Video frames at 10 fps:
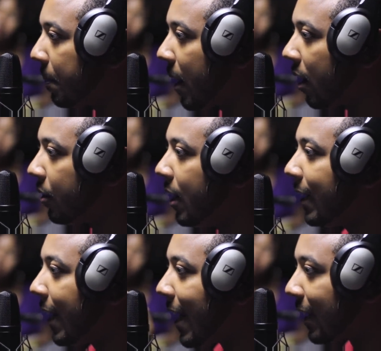about,
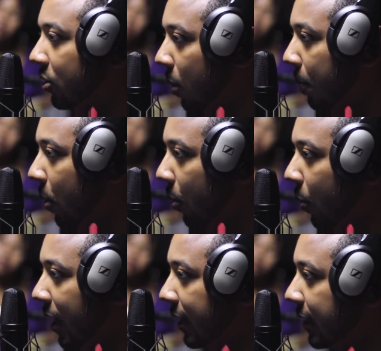they got to a point
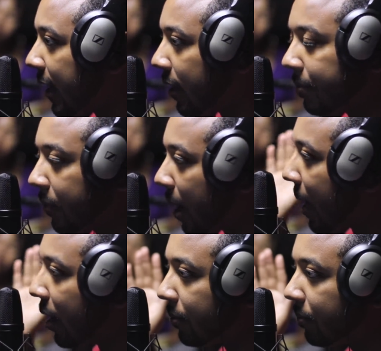where they said, I'm
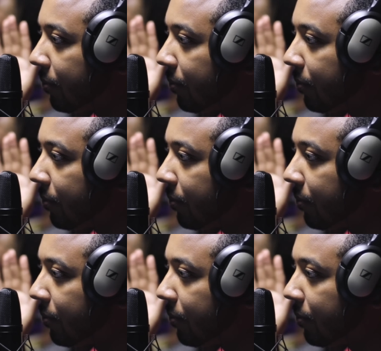out.